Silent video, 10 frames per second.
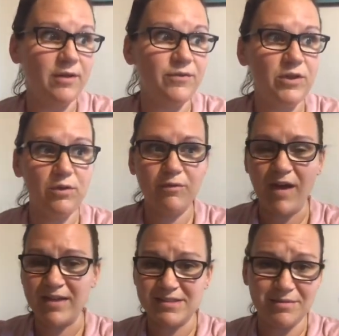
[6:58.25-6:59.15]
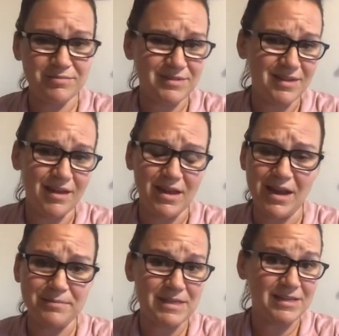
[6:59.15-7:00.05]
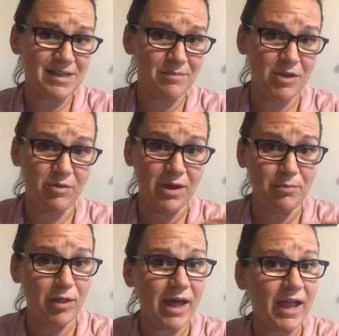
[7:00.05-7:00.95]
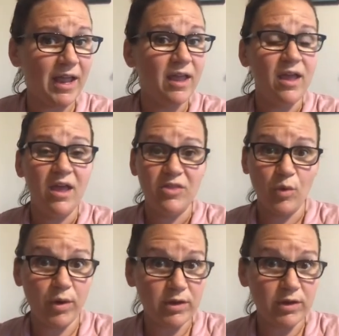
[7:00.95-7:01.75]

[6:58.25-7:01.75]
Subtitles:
If you've got an upset tummy, you can apply the